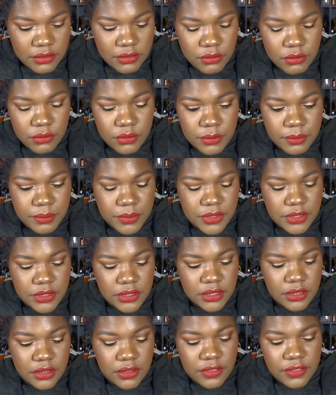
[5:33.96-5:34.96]

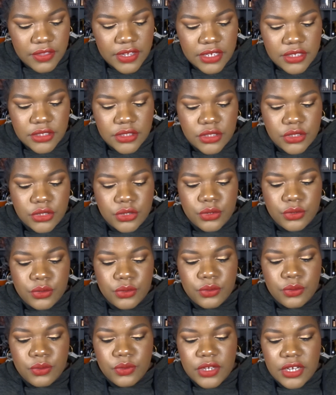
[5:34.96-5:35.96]
whoops, thanks
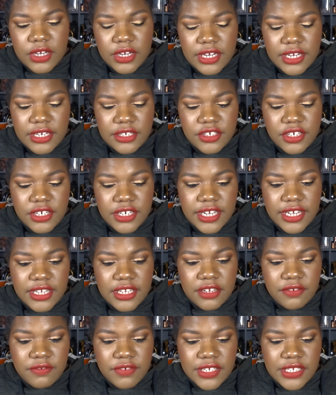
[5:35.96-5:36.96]
to Angelica
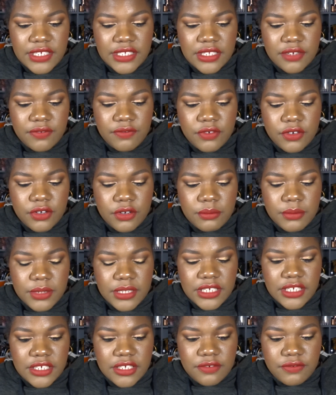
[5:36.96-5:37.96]
Nyqvist from
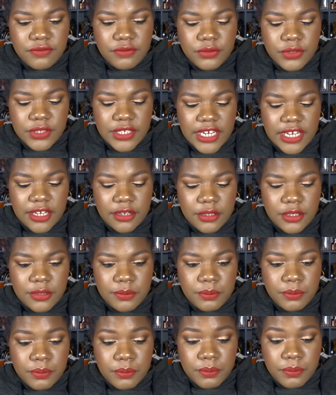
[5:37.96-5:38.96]
the
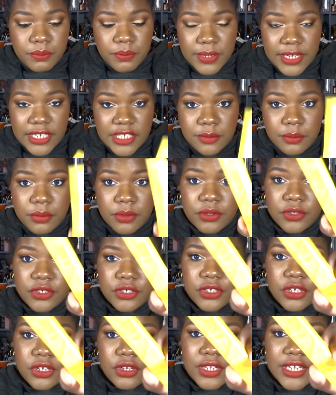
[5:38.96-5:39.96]

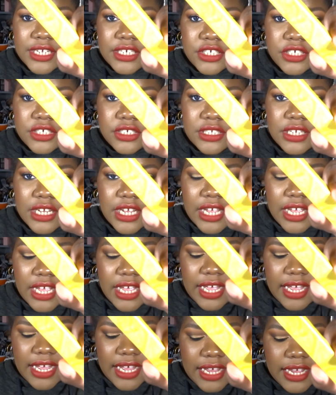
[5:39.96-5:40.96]
Explosion collection,
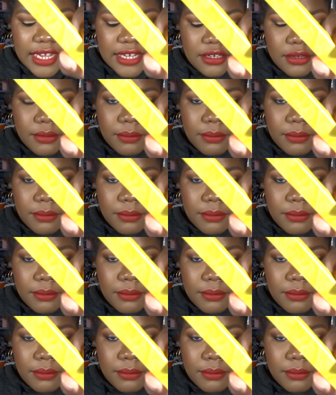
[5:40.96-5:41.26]
I